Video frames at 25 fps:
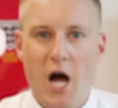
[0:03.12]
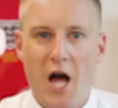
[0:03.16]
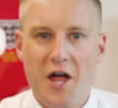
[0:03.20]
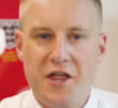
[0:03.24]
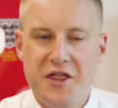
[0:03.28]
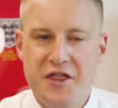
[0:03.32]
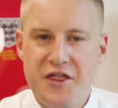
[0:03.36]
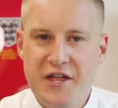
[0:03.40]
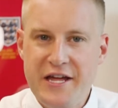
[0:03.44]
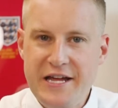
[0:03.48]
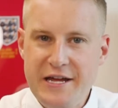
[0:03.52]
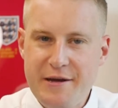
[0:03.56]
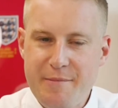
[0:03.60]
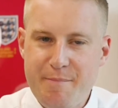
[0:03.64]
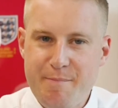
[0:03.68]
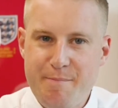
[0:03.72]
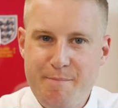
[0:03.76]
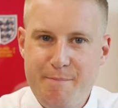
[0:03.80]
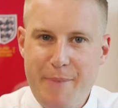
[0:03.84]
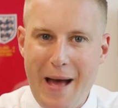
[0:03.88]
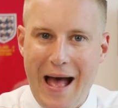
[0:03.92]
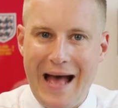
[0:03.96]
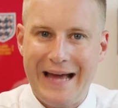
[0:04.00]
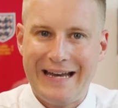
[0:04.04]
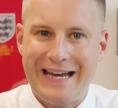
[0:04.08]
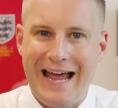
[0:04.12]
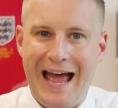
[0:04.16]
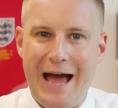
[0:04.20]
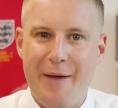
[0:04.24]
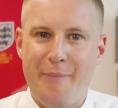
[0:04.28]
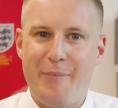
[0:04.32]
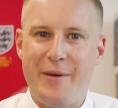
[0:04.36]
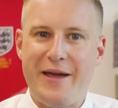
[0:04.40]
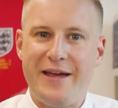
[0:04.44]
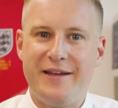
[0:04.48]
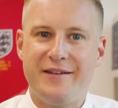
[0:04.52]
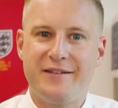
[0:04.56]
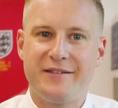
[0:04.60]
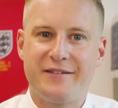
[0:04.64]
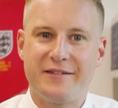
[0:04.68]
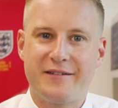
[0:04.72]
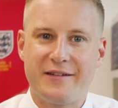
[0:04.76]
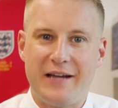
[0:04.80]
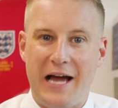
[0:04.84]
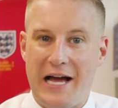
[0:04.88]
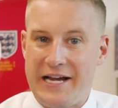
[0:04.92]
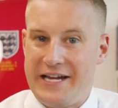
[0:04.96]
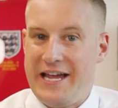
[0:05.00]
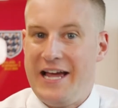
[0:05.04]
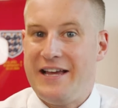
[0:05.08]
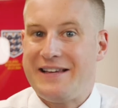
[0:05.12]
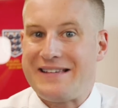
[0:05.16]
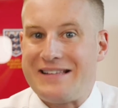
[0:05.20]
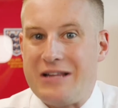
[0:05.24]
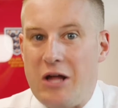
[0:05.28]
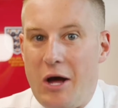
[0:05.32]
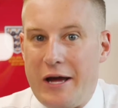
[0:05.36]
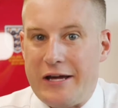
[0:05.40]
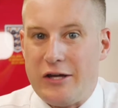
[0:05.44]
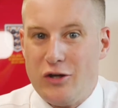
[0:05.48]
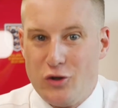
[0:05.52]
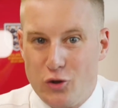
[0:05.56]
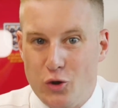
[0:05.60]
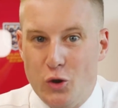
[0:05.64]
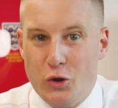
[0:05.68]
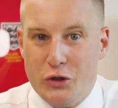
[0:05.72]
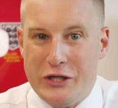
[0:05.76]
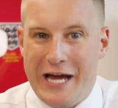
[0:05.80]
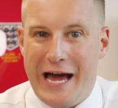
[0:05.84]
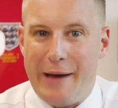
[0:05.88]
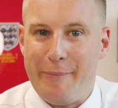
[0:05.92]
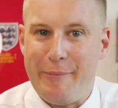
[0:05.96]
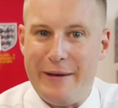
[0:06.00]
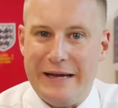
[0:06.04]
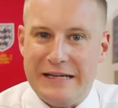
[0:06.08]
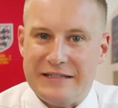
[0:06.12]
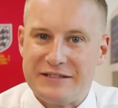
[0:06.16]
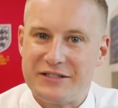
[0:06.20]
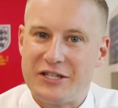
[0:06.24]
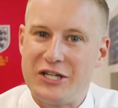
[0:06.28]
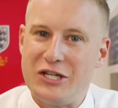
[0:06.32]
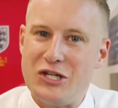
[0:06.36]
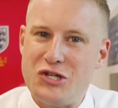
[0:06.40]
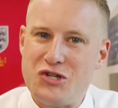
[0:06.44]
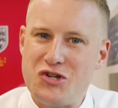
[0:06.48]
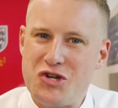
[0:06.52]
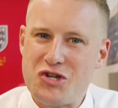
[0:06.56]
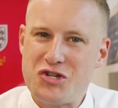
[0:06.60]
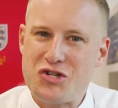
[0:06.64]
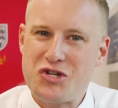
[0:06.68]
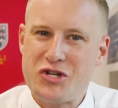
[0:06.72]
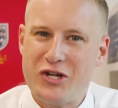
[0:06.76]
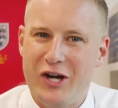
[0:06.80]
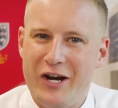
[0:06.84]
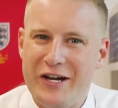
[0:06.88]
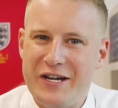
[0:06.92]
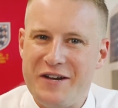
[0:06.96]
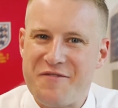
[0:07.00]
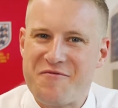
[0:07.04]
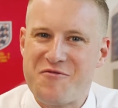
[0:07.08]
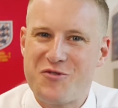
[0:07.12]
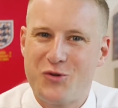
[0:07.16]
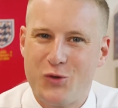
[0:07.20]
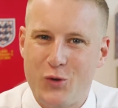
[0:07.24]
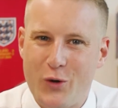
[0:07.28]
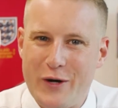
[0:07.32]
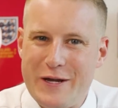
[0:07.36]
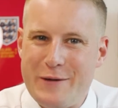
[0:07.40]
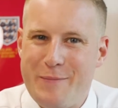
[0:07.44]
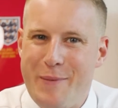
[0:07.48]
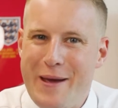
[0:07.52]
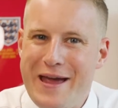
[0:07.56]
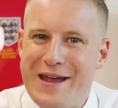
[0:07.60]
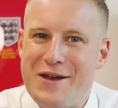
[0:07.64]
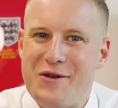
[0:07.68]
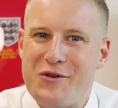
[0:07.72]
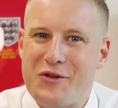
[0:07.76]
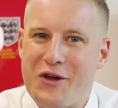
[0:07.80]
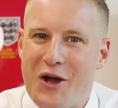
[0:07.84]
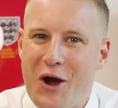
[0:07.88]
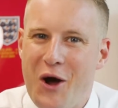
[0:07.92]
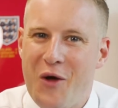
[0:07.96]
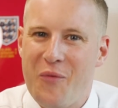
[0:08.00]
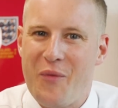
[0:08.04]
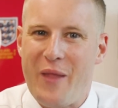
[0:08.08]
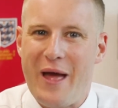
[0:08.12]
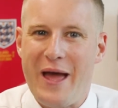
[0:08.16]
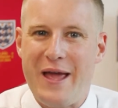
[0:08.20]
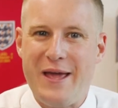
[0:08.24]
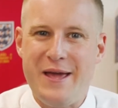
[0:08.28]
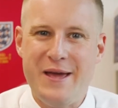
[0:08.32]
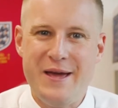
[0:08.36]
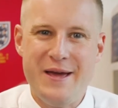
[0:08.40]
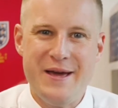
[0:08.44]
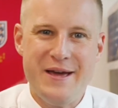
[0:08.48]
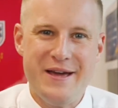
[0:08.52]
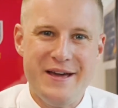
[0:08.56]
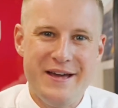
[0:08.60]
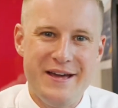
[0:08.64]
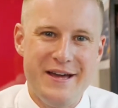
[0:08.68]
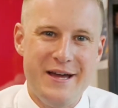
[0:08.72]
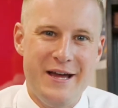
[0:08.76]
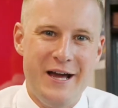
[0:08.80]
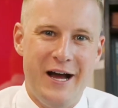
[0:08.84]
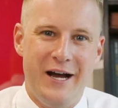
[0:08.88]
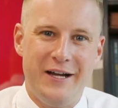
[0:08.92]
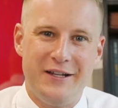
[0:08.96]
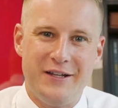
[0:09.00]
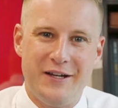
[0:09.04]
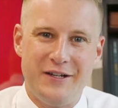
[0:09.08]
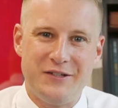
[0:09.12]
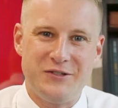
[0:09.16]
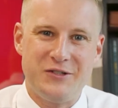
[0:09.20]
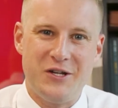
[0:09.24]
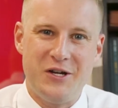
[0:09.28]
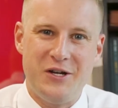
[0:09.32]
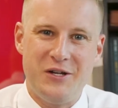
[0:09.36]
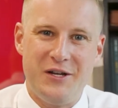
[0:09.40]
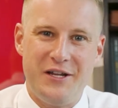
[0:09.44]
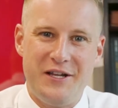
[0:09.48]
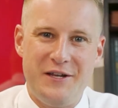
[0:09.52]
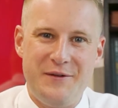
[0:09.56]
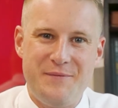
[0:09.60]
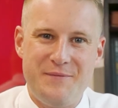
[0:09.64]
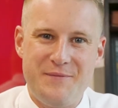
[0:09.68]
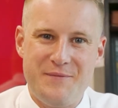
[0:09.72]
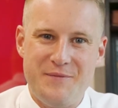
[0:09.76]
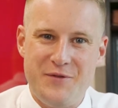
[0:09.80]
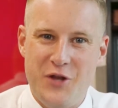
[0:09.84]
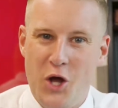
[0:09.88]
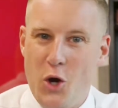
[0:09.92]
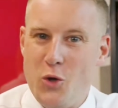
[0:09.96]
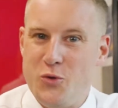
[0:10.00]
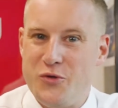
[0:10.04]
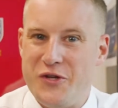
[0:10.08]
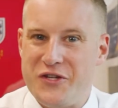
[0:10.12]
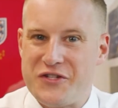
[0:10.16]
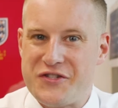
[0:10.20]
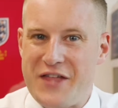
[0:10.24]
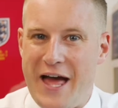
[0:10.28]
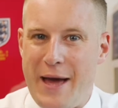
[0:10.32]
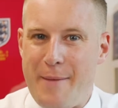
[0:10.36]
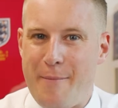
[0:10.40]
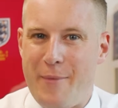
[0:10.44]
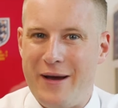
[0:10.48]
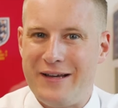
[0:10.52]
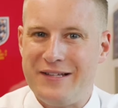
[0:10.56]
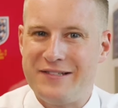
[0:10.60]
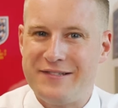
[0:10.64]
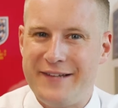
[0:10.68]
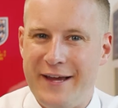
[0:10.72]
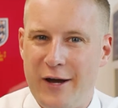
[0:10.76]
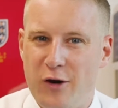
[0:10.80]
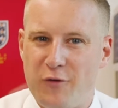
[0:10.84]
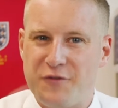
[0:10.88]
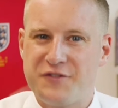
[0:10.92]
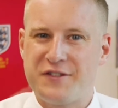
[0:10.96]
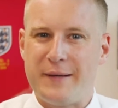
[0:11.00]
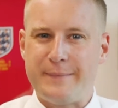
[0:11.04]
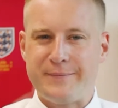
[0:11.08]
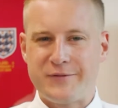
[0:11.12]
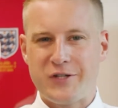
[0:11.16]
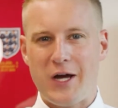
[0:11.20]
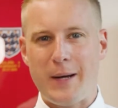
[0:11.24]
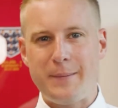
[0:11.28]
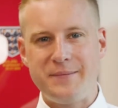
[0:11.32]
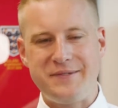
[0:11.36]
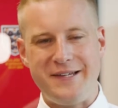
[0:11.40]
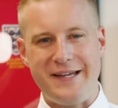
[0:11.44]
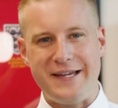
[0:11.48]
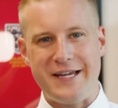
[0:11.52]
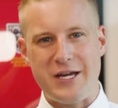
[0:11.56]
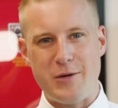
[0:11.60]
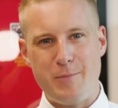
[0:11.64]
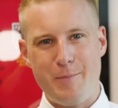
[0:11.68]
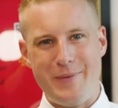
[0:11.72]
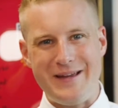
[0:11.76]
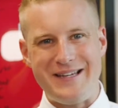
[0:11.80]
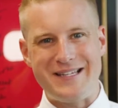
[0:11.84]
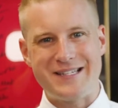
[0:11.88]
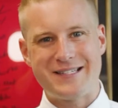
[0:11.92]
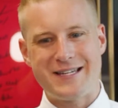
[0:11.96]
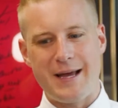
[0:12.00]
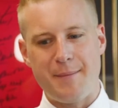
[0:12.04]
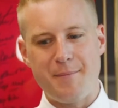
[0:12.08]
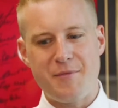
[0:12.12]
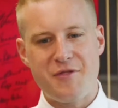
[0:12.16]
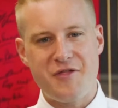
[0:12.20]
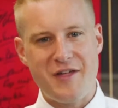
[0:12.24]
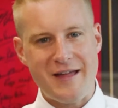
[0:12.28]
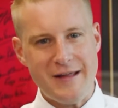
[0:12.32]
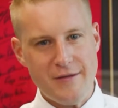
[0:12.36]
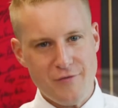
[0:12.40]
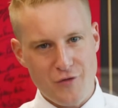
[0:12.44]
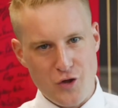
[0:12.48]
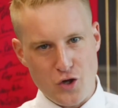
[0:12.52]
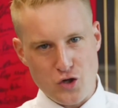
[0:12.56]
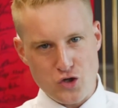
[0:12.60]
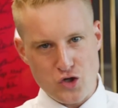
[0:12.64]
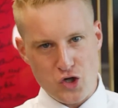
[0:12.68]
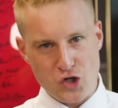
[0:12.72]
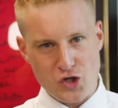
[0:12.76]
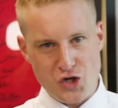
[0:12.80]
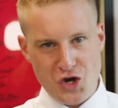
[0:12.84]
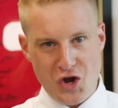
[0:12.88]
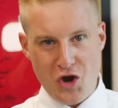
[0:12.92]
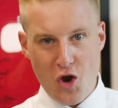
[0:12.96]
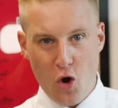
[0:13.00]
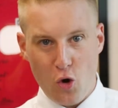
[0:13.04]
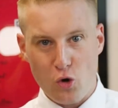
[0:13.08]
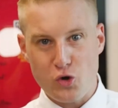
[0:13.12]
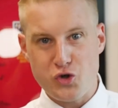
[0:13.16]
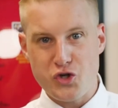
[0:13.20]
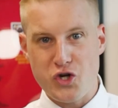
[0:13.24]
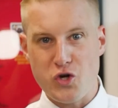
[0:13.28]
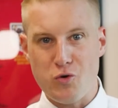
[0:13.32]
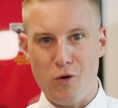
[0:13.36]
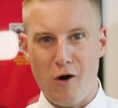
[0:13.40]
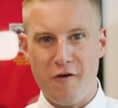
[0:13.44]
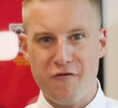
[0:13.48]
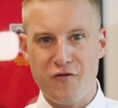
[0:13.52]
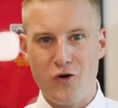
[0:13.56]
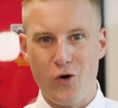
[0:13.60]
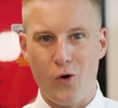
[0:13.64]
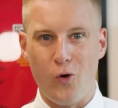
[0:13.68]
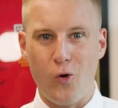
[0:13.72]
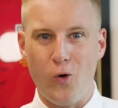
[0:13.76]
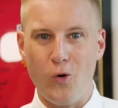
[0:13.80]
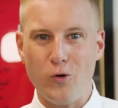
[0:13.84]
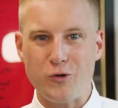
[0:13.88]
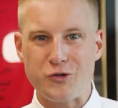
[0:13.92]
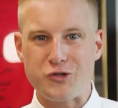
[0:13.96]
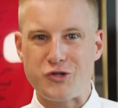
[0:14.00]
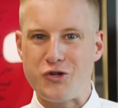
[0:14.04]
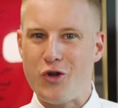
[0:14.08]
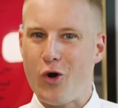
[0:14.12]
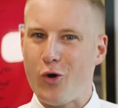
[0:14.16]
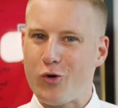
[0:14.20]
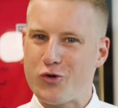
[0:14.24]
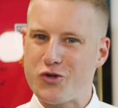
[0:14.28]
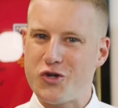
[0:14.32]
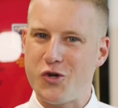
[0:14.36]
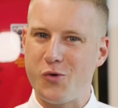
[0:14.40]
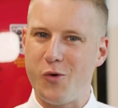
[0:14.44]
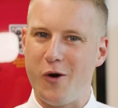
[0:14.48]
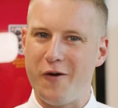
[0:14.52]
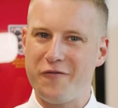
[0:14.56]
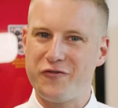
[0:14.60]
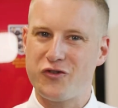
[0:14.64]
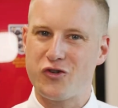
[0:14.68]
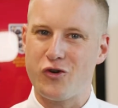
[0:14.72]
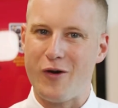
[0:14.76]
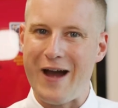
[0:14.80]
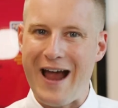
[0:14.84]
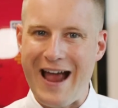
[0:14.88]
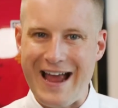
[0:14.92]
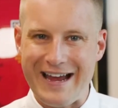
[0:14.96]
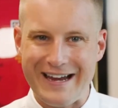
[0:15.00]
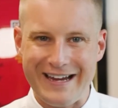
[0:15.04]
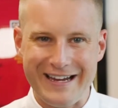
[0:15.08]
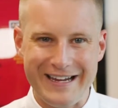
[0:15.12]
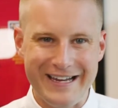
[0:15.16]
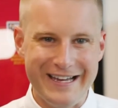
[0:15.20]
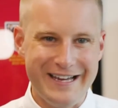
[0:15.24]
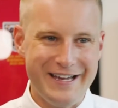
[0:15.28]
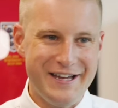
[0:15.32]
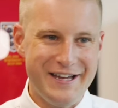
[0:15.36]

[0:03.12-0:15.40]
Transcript: I think bad habits, I guess like good habits, can just kind of creep in, can't they? I certainly noticed that myself. Sometimes it can be something that just knocks you off course, knocks you off track.